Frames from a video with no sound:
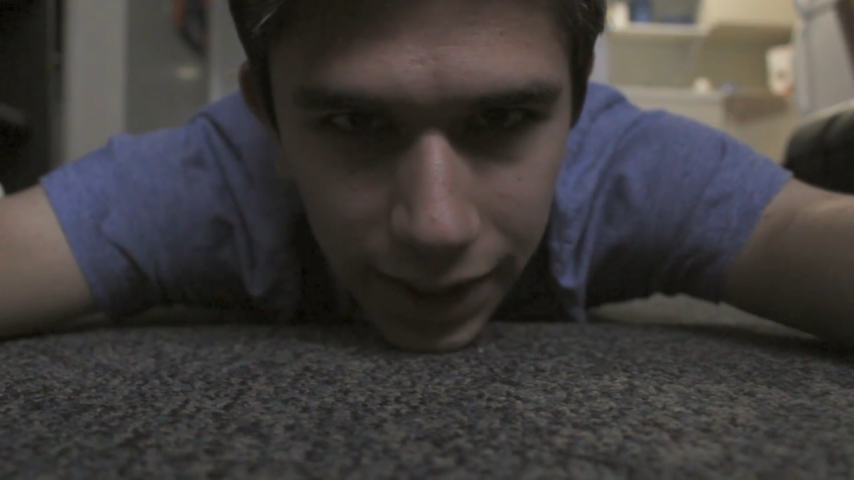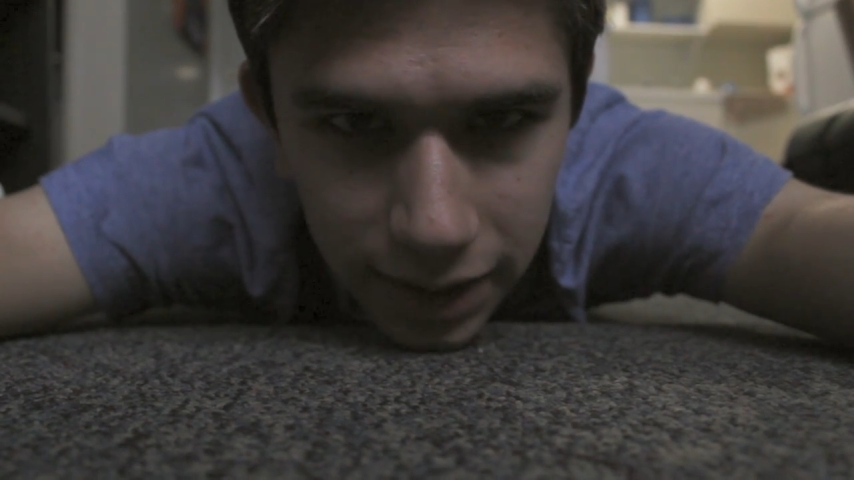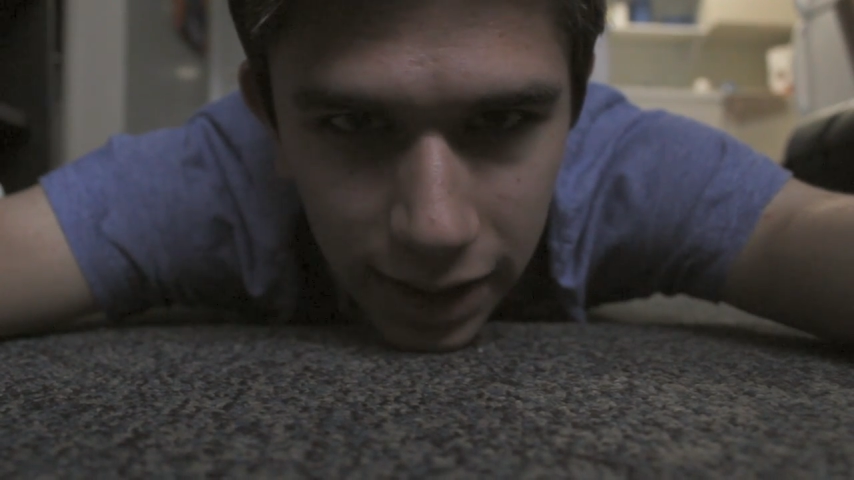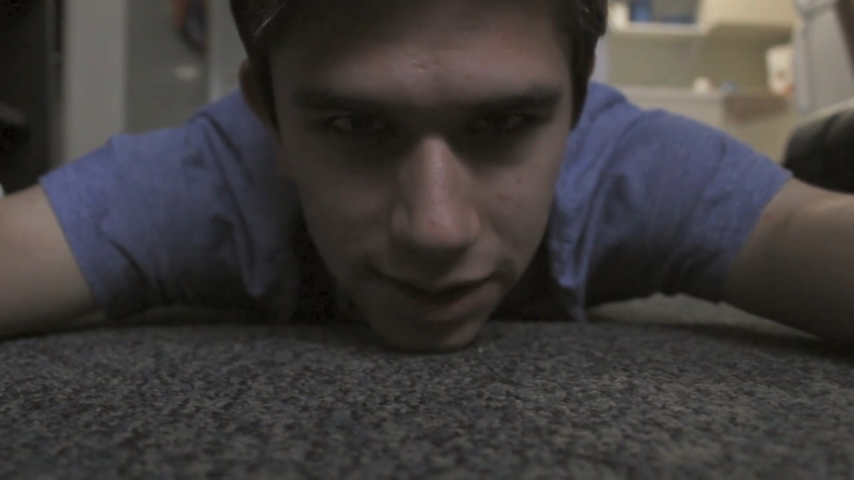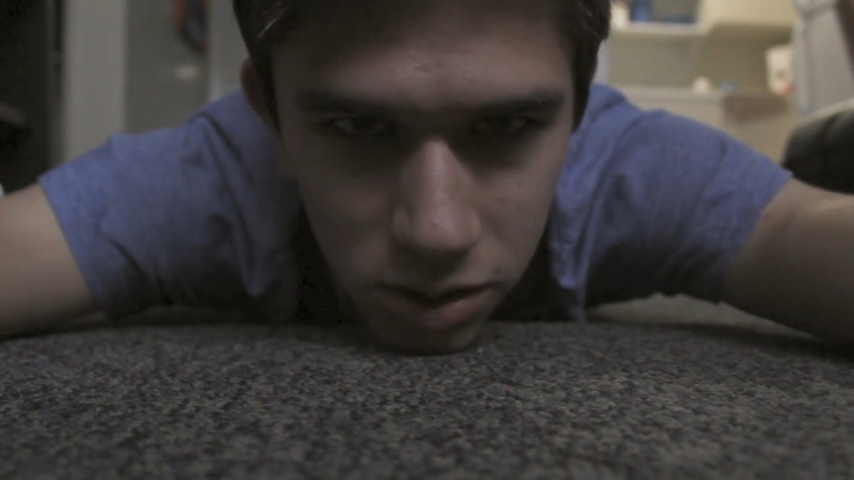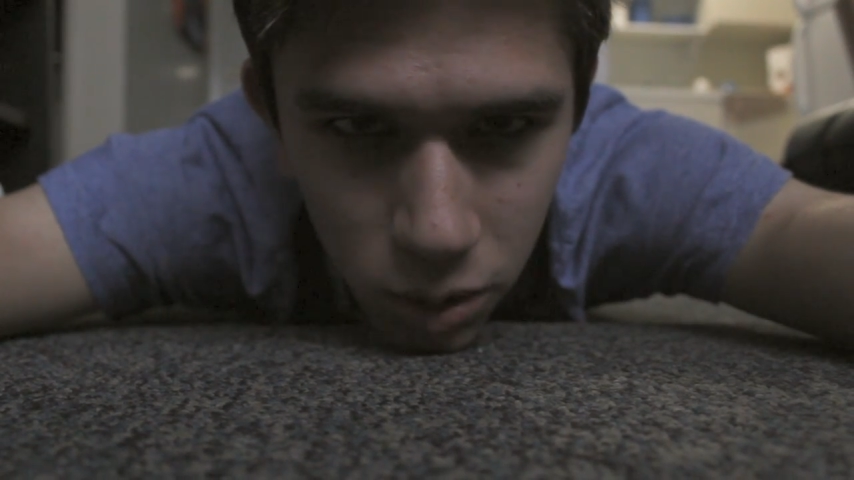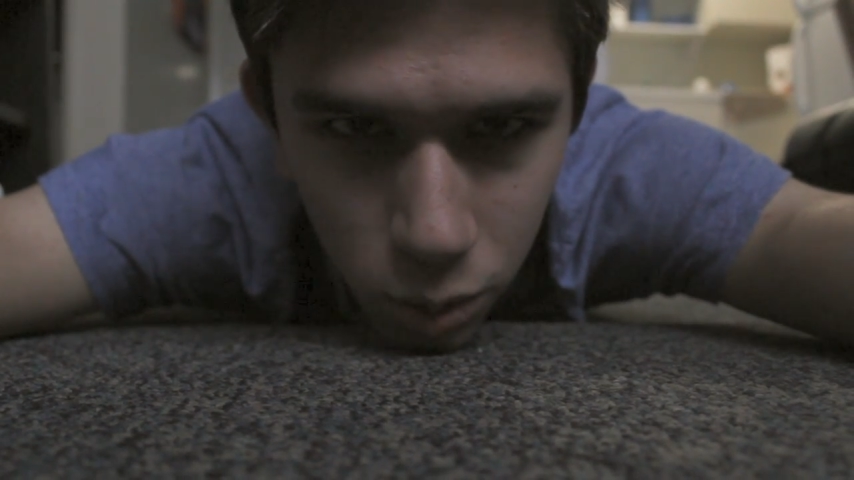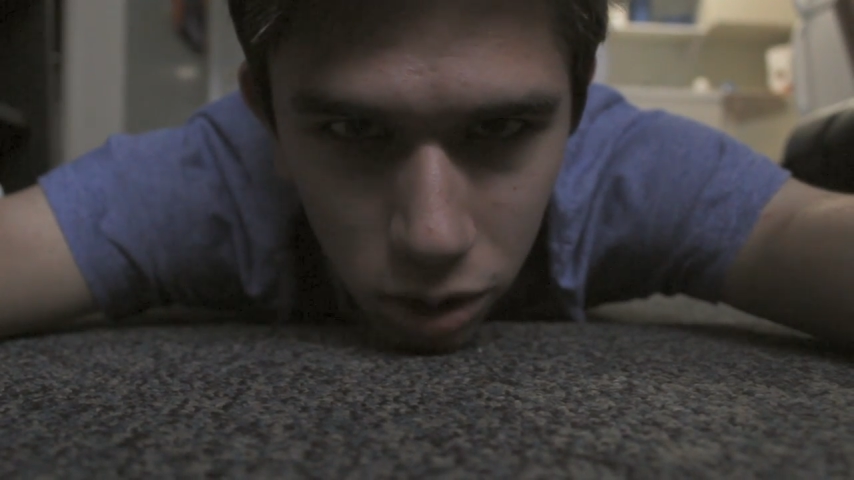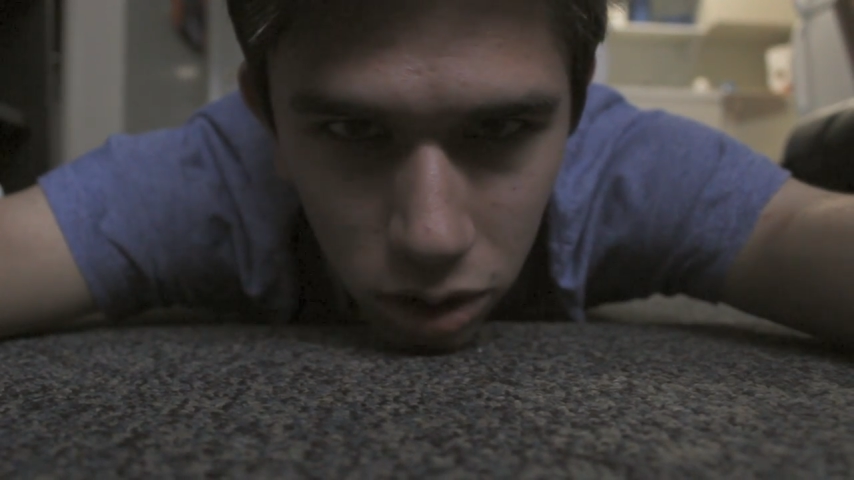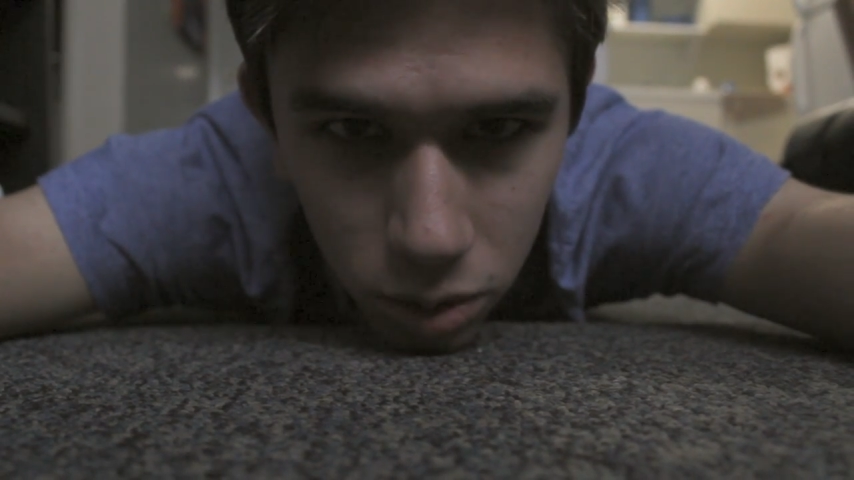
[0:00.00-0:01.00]
guess the
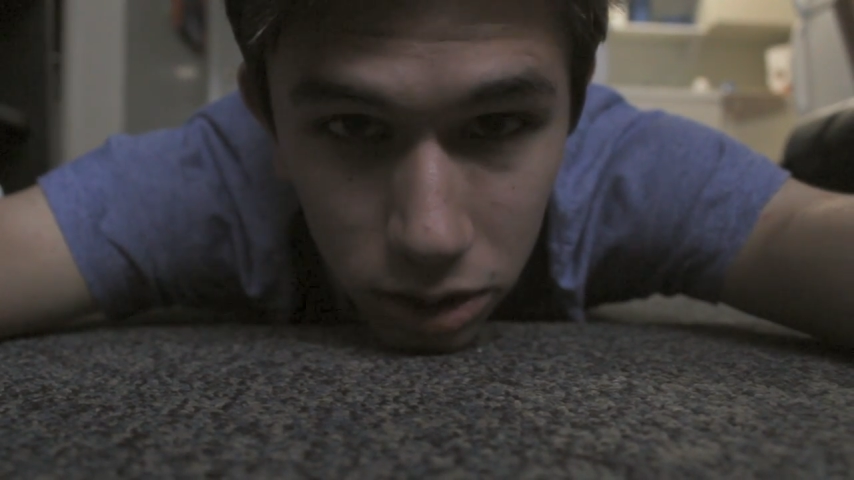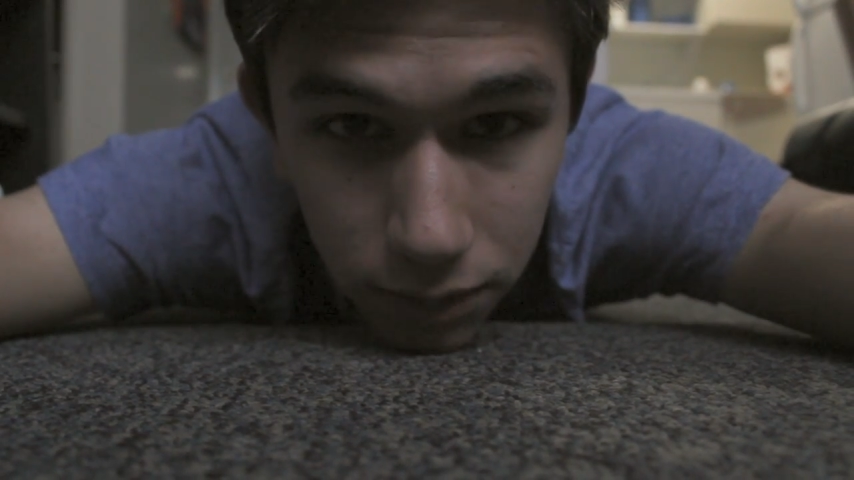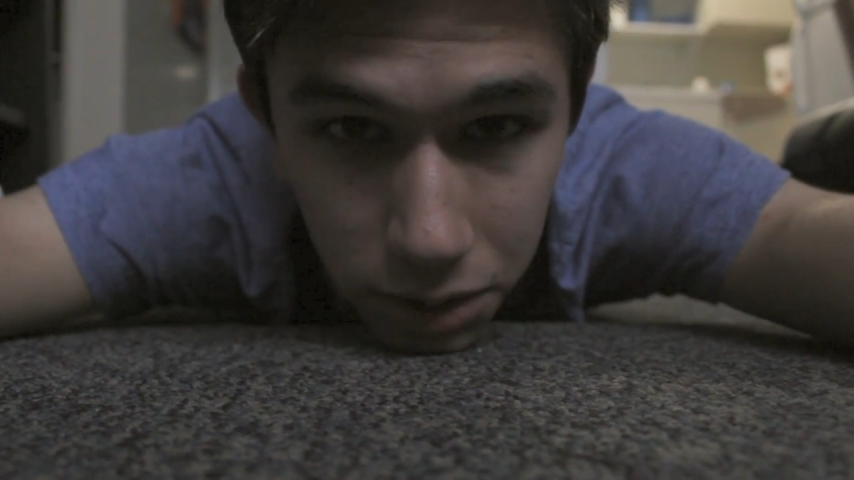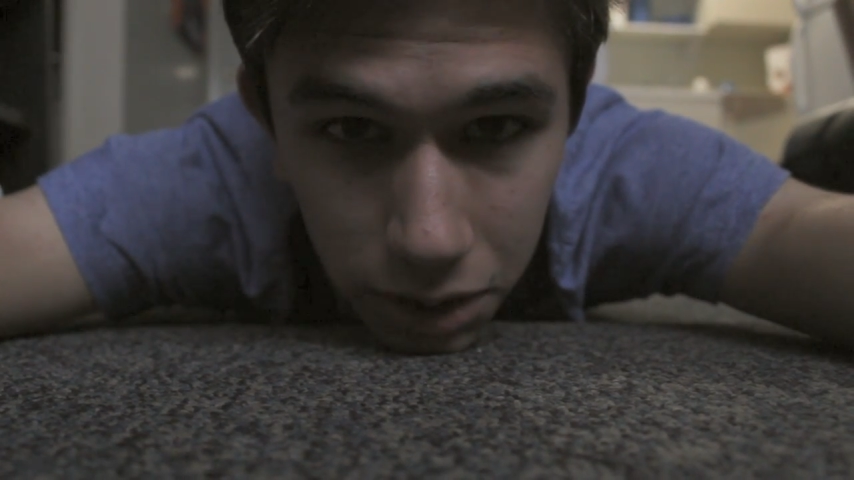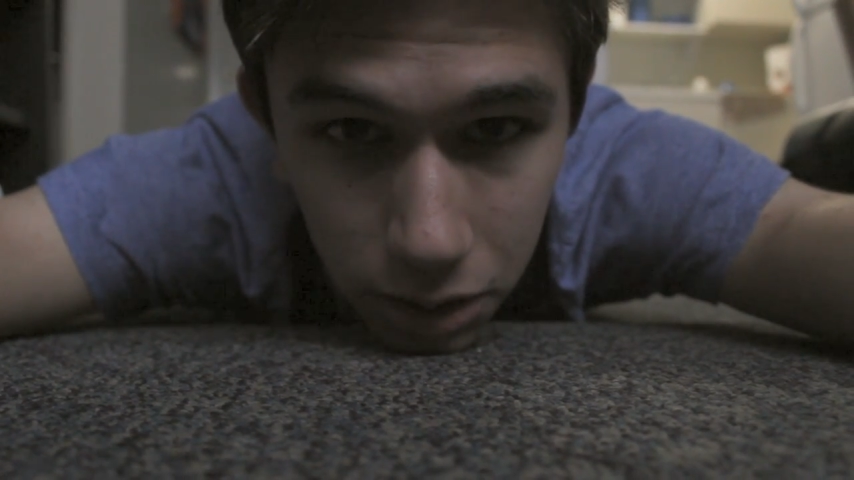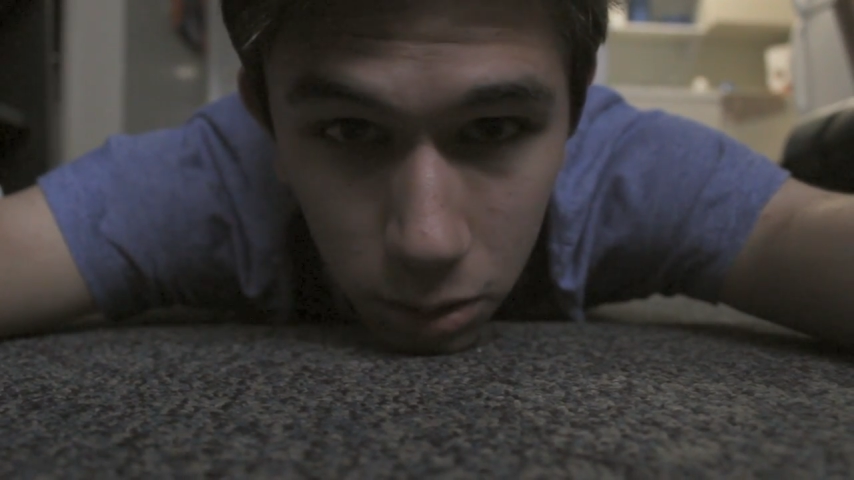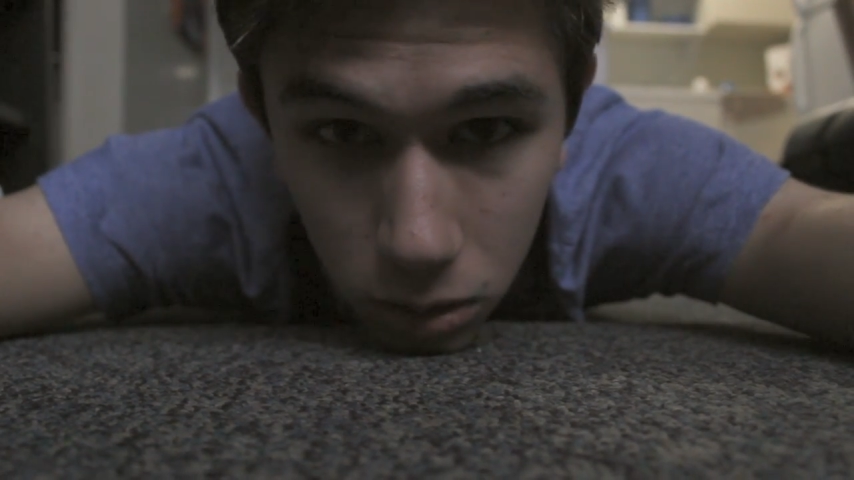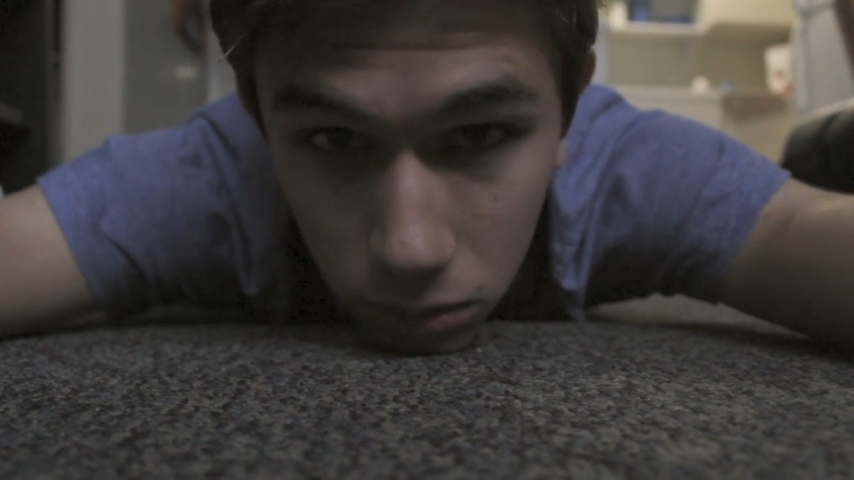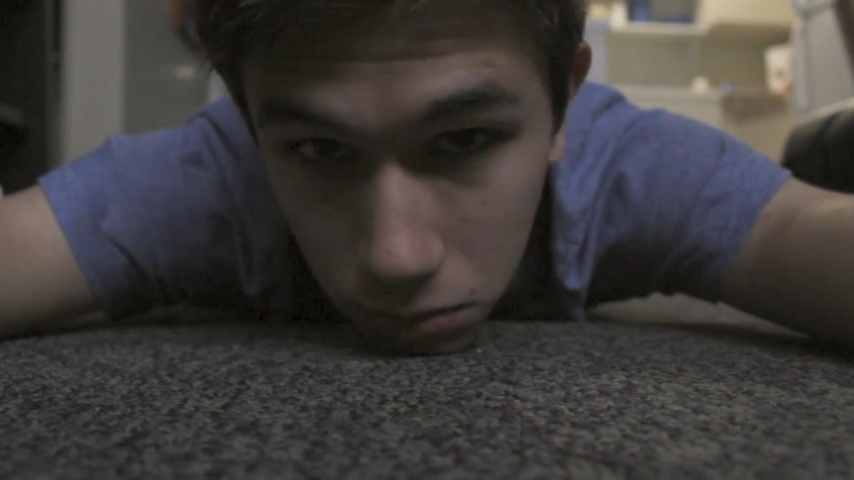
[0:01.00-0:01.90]
world will never know.